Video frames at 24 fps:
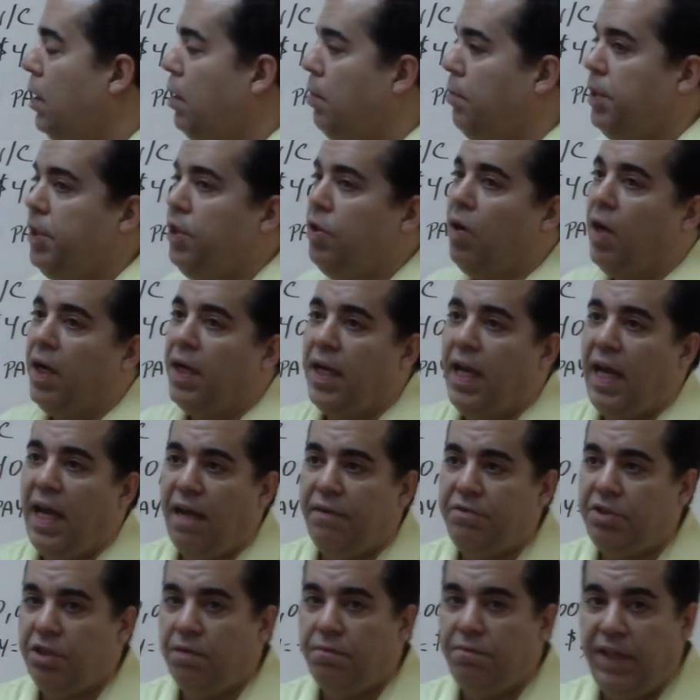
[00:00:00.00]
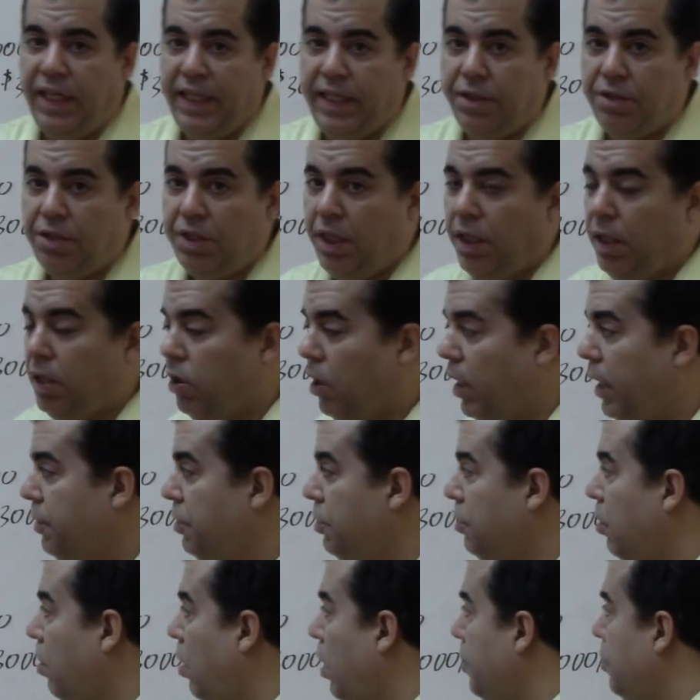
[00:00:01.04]
But you are going to have some vacancy and
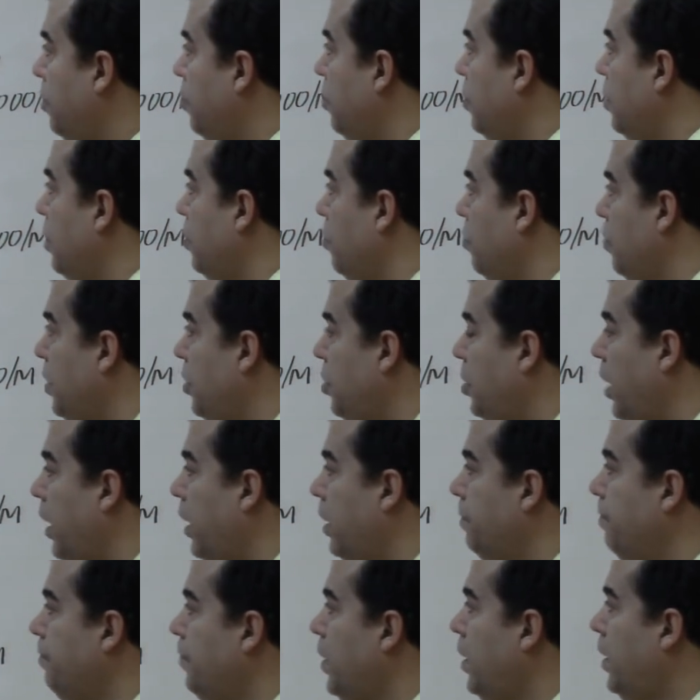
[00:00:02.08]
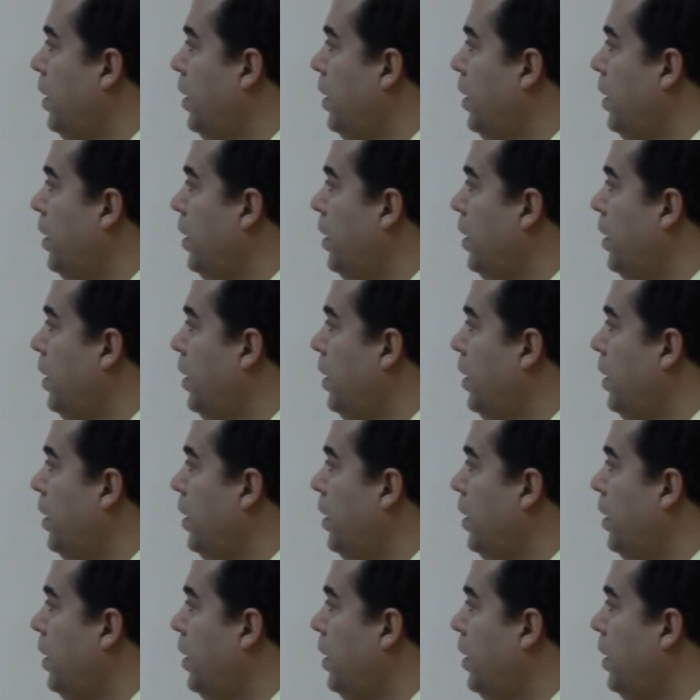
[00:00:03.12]
collection losses, as we said.